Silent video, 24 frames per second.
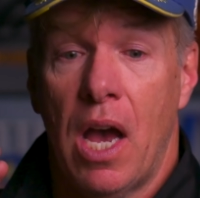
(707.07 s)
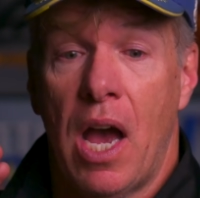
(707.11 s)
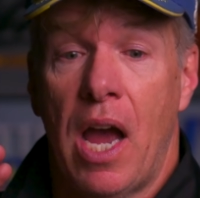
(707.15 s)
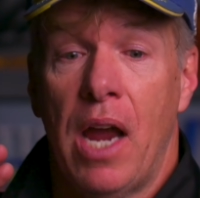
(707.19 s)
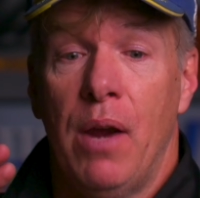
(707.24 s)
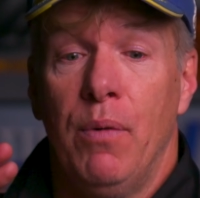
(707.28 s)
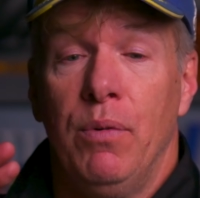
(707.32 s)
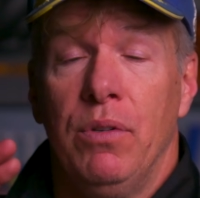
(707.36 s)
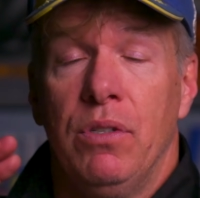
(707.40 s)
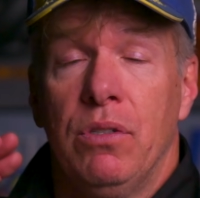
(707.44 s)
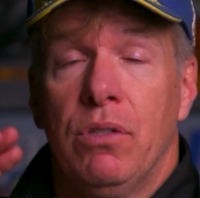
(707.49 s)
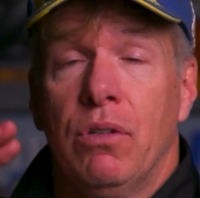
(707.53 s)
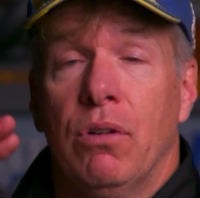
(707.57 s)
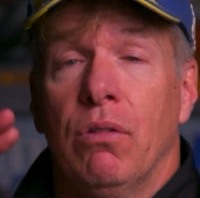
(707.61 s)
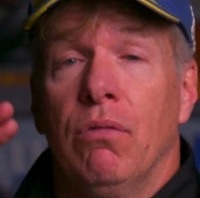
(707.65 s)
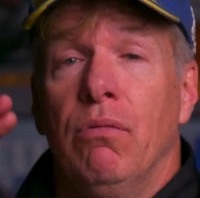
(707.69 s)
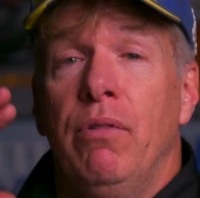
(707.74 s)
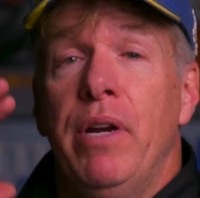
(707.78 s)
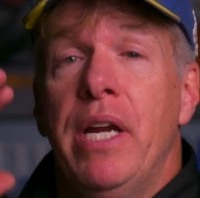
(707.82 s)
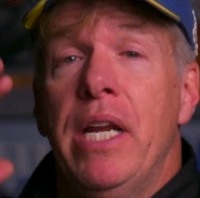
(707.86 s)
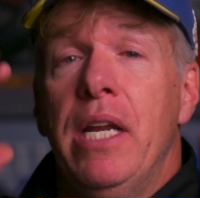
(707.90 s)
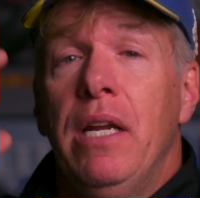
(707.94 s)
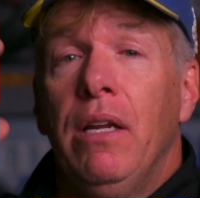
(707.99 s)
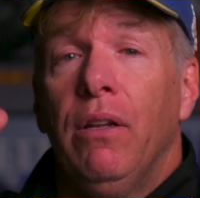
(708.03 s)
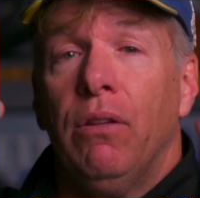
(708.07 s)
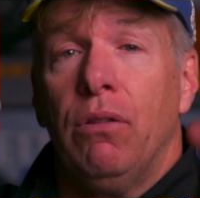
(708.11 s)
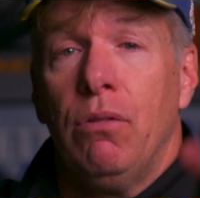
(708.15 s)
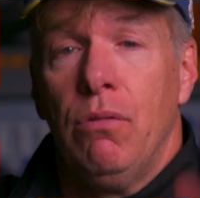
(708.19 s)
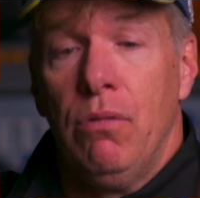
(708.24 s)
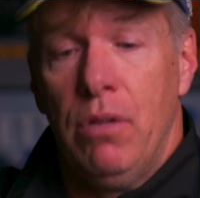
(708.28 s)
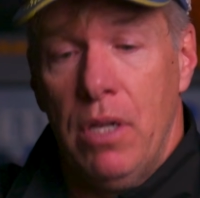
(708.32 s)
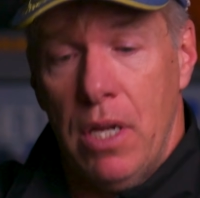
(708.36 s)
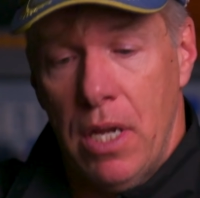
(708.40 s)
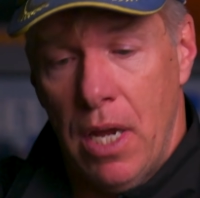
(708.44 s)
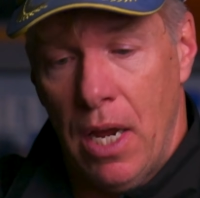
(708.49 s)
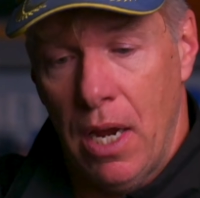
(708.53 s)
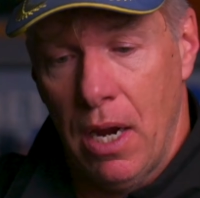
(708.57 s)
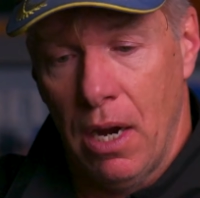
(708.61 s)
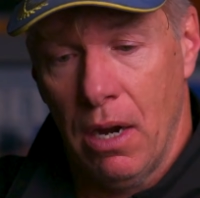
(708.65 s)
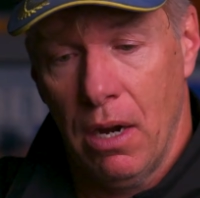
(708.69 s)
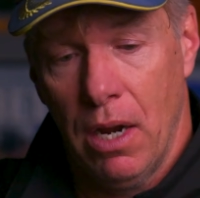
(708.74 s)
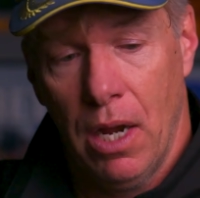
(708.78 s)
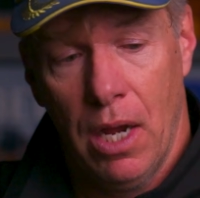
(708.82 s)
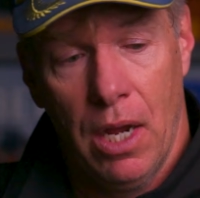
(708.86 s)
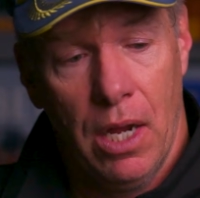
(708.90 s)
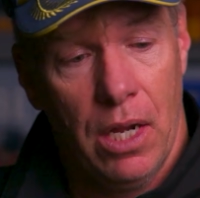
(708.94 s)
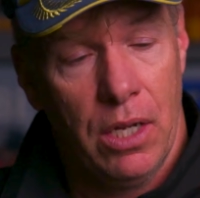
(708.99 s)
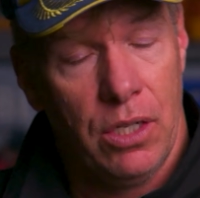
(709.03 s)
I was careening through the
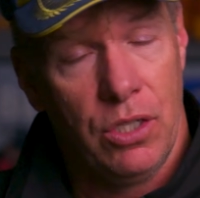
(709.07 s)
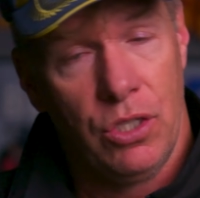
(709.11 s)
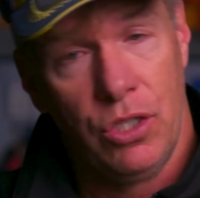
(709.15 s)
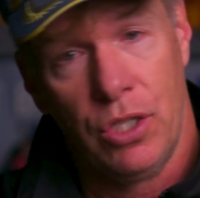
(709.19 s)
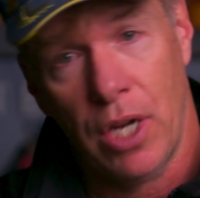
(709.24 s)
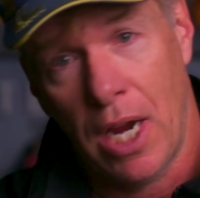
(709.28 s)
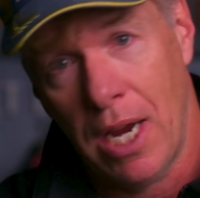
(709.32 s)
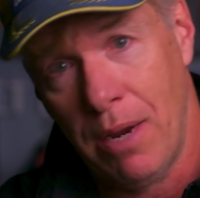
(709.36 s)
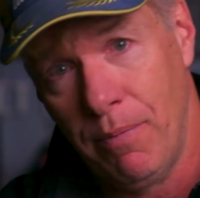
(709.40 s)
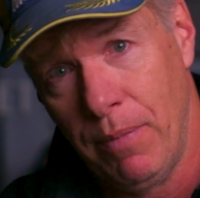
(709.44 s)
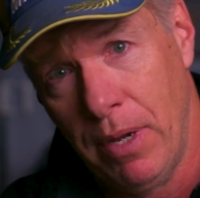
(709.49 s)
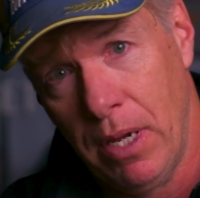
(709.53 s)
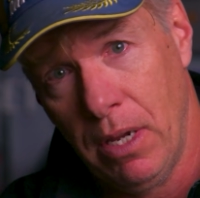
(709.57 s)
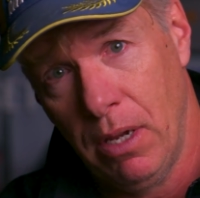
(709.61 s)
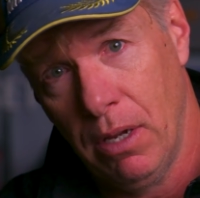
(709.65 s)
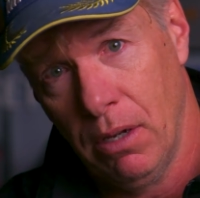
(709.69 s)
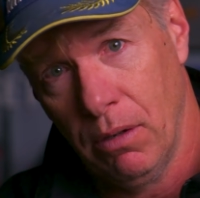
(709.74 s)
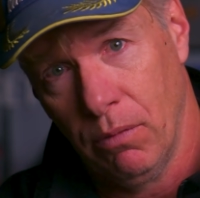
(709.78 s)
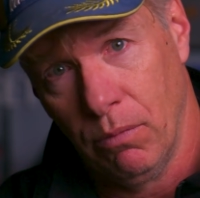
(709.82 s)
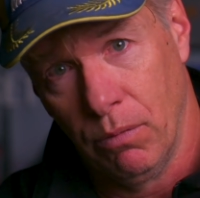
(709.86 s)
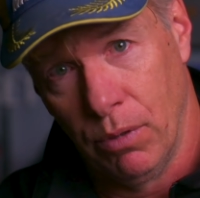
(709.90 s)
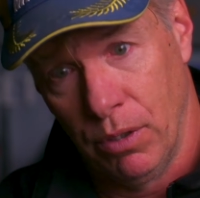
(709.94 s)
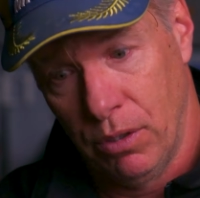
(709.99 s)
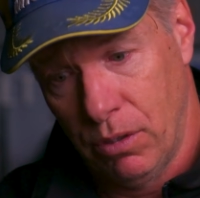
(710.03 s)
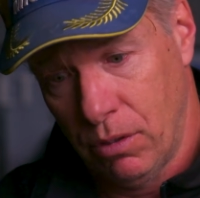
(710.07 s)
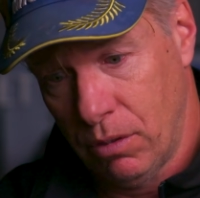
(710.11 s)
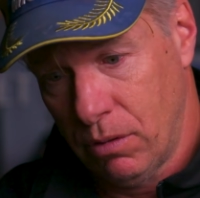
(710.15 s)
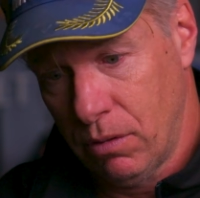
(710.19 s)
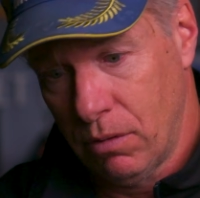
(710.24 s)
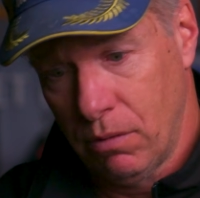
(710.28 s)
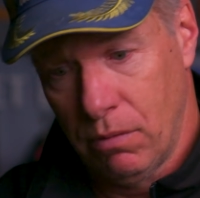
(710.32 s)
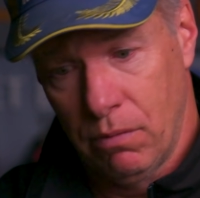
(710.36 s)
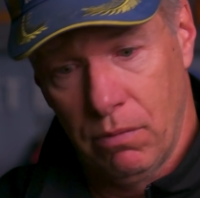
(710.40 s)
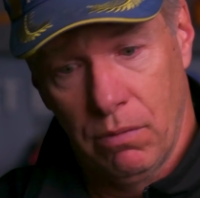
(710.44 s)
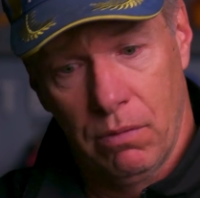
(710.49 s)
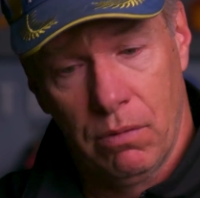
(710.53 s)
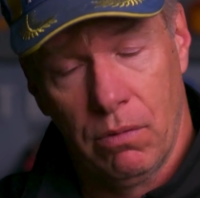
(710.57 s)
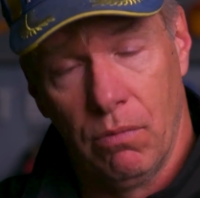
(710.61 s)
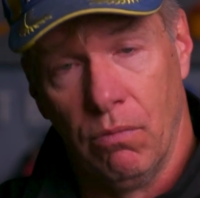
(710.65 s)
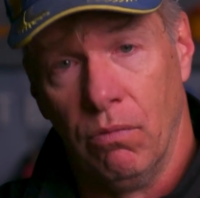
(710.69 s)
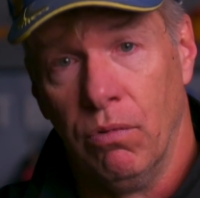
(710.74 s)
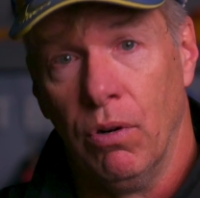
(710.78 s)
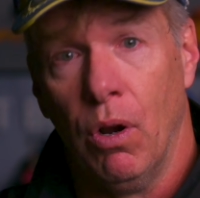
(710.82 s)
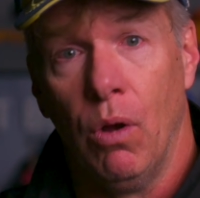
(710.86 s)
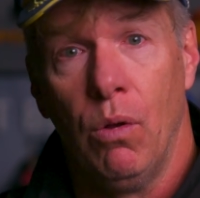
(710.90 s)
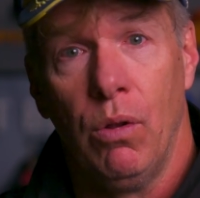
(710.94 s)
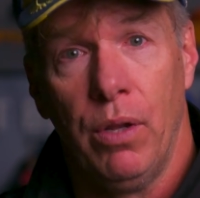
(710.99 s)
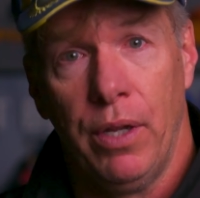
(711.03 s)
air. Jamie was
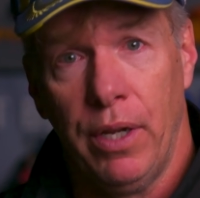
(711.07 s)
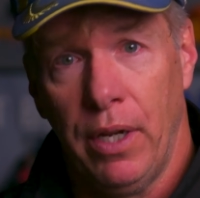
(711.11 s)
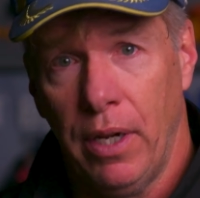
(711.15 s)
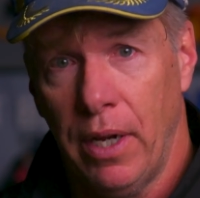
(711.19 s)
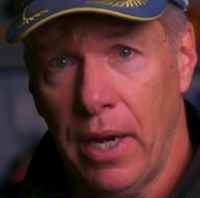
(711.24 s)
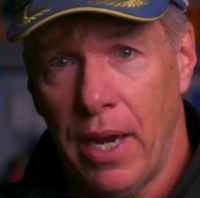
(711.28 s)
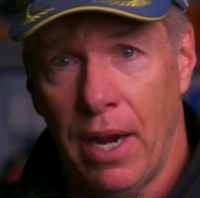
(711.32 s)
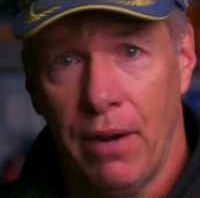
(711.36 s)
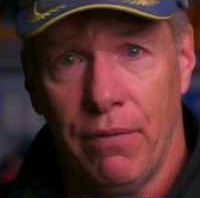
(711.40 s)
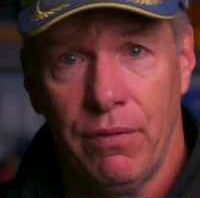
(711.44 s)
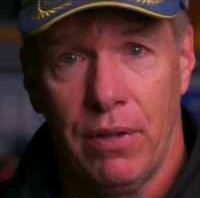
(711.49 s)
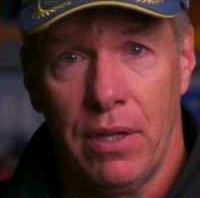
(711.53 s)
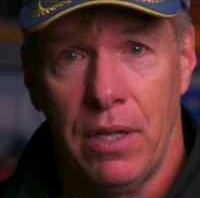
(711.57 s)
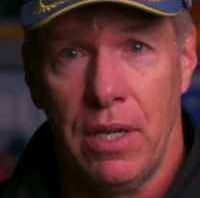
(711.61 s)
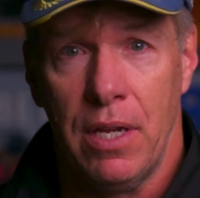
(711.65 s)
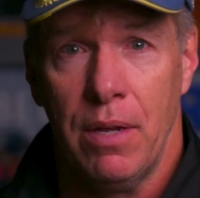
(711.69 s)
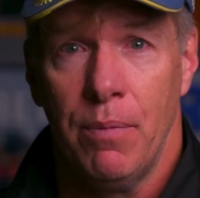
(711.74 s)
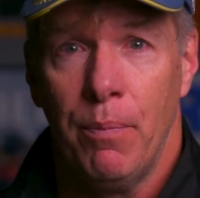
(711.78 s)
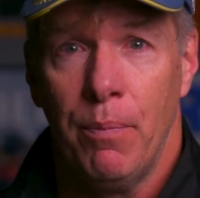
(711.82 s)
rolling after the